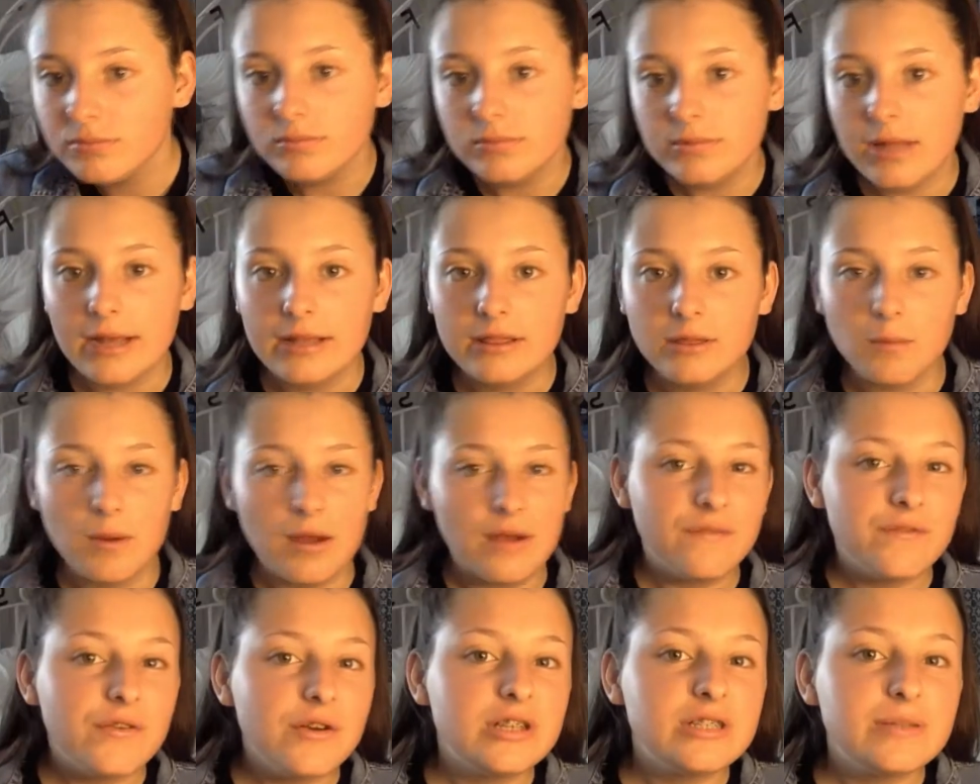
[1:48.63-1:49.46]
like the way
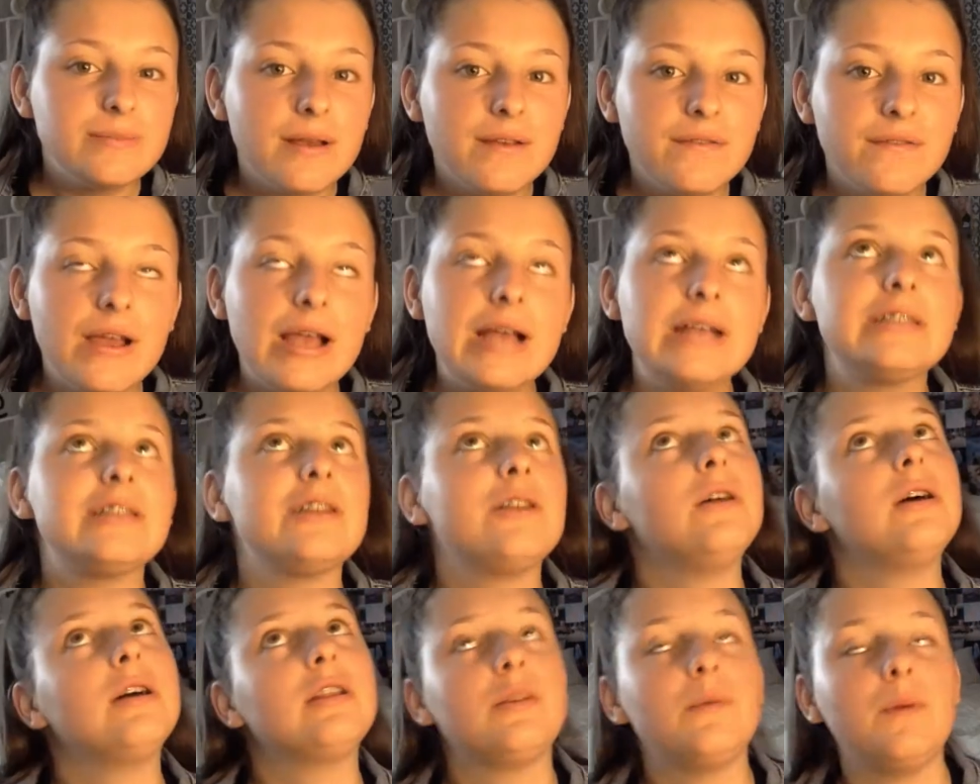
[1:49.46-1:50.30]
it feels in my face, I
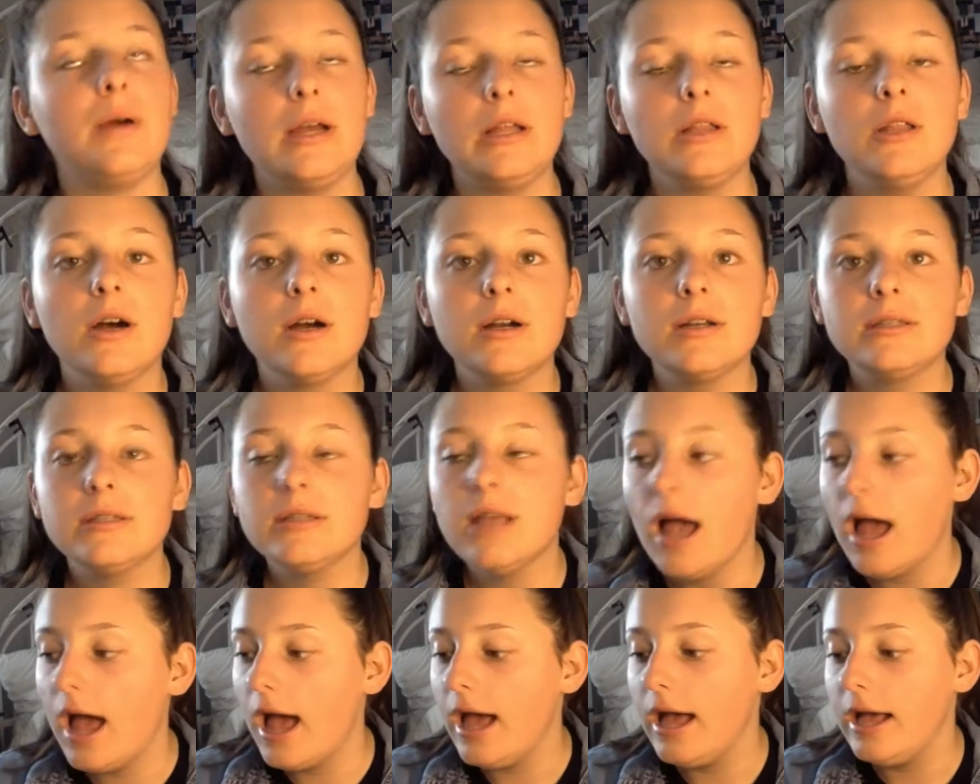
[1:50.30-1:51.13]
don't like the way it looks,
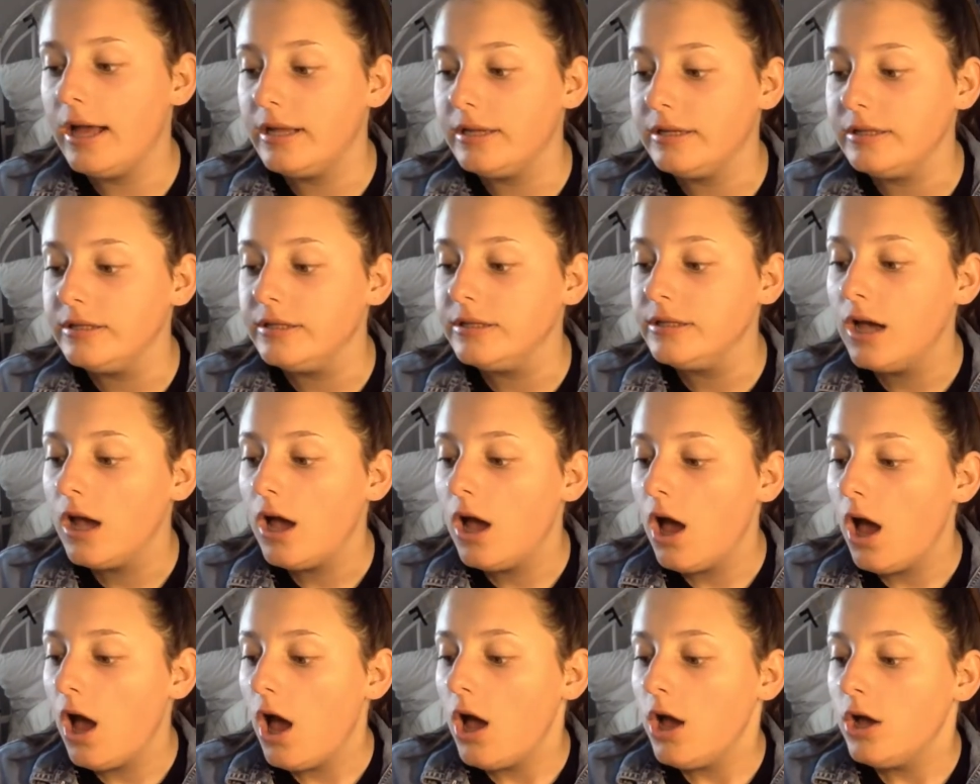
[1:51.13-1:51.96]
and
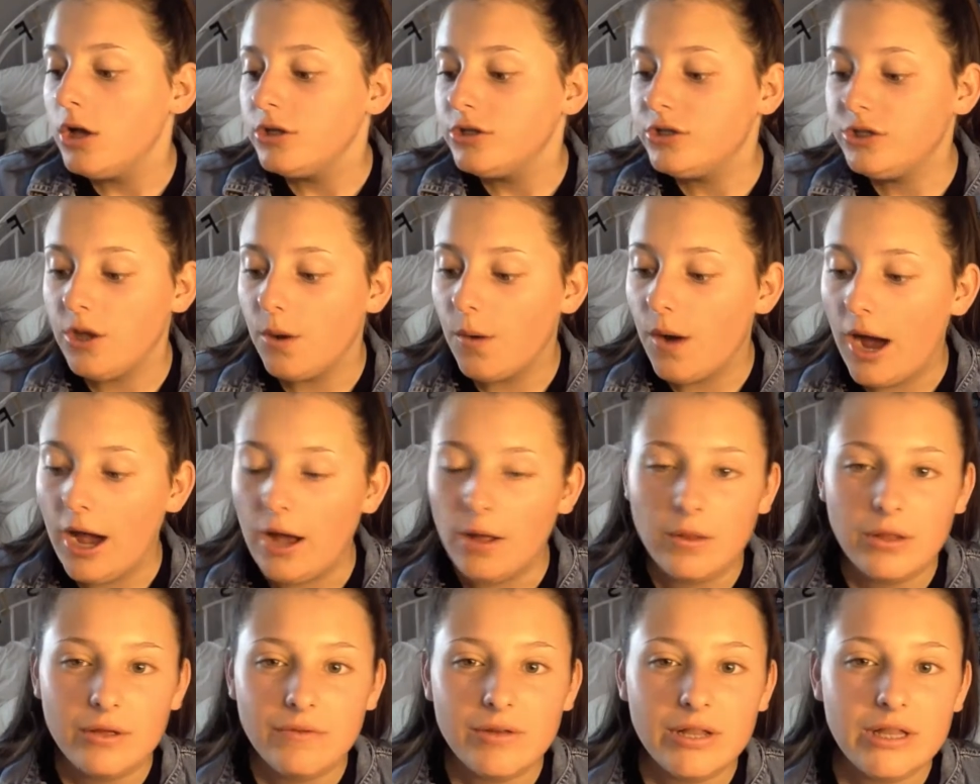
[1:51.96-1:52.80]
so I
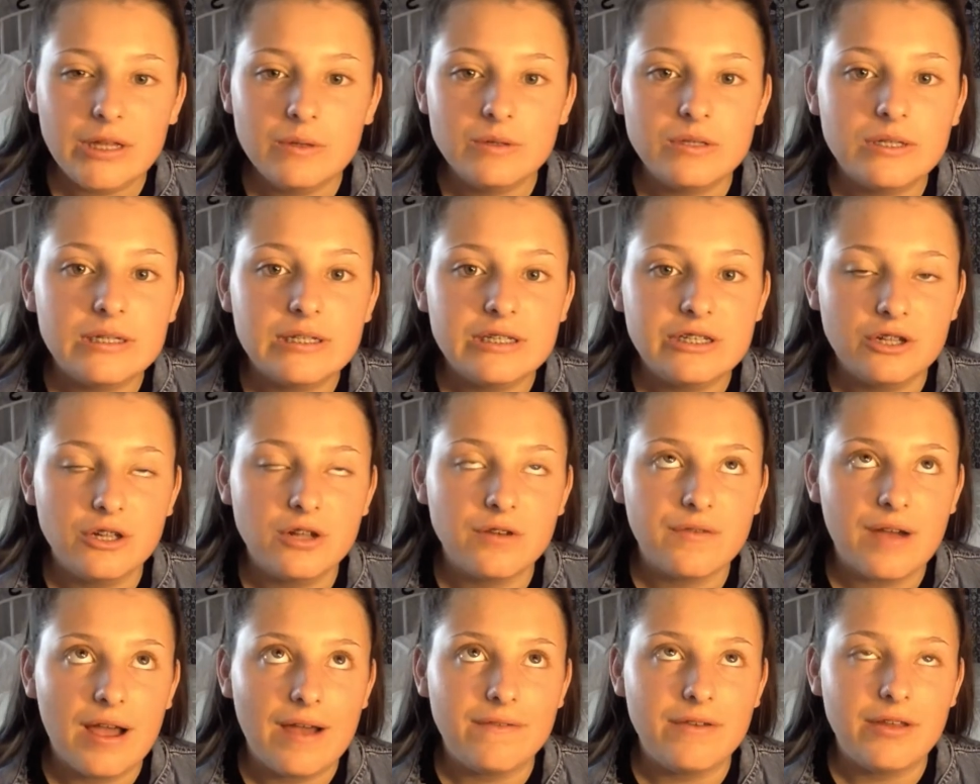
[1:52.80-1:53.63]
only really use concealer
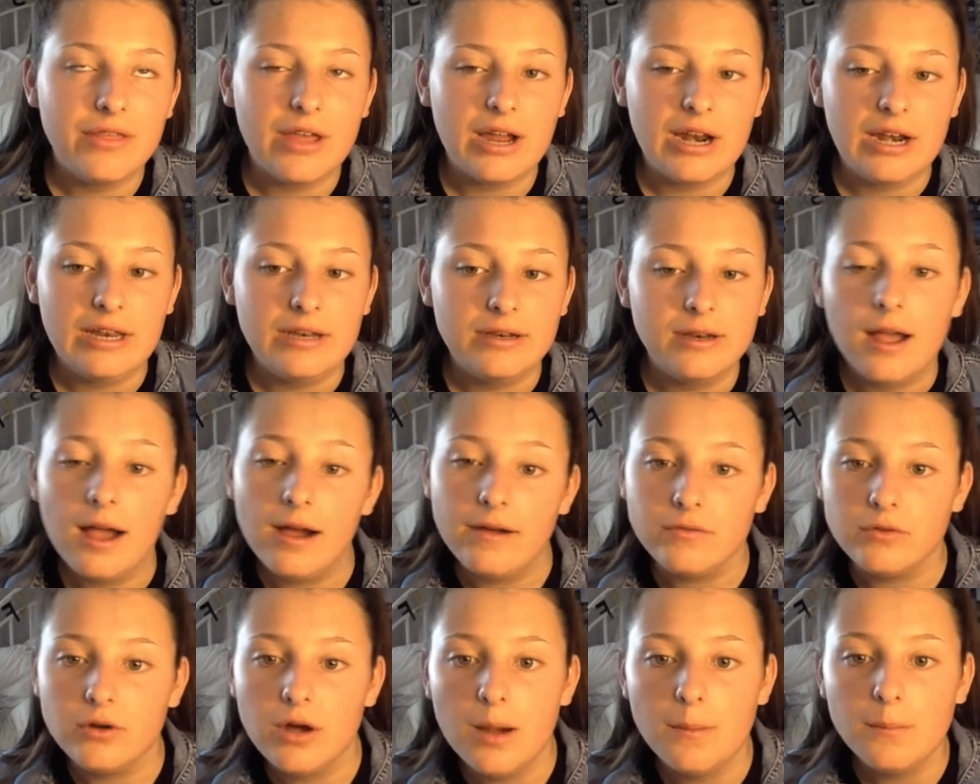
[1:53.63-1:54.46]
if I have anything I need to
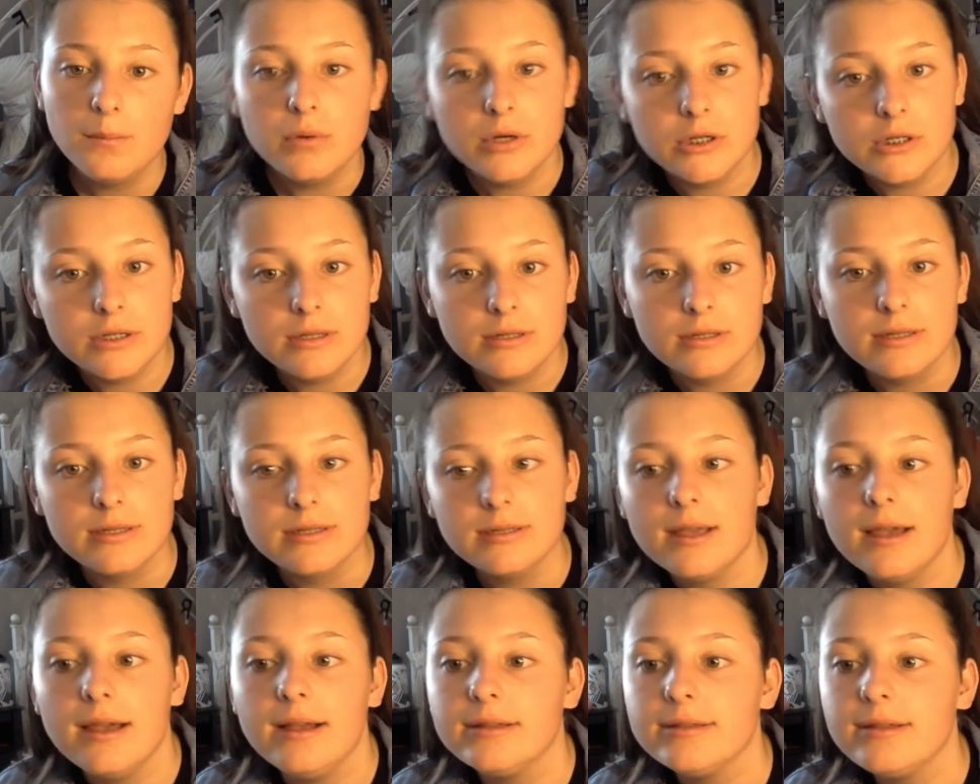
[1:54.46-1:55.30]
cover up, which in this
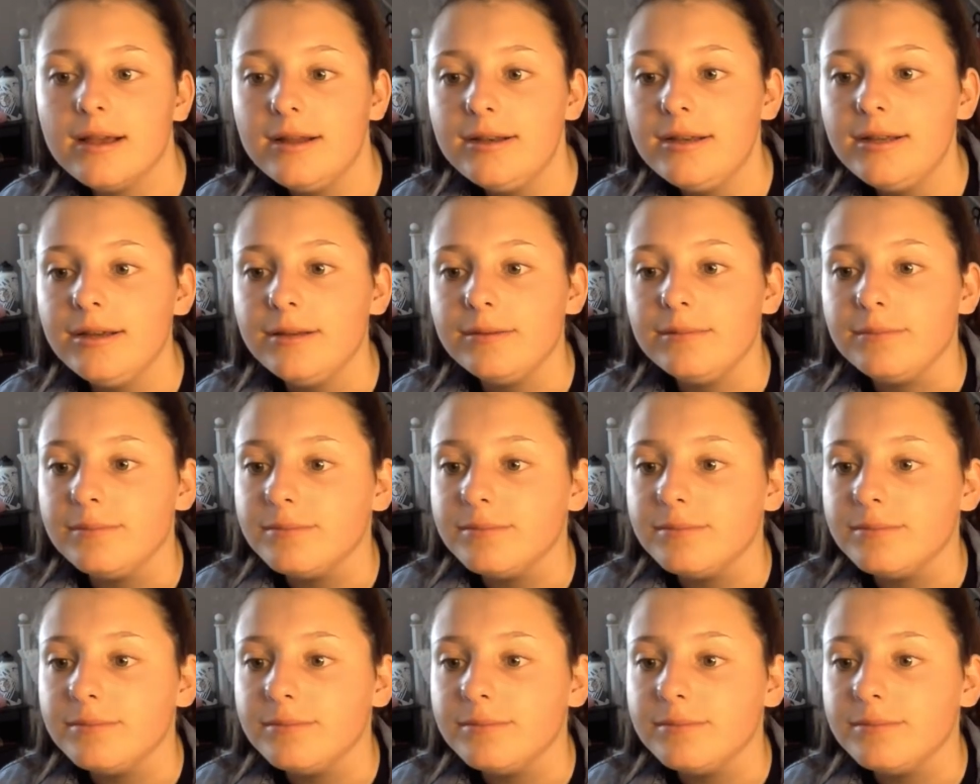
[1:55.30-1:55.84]
case I did.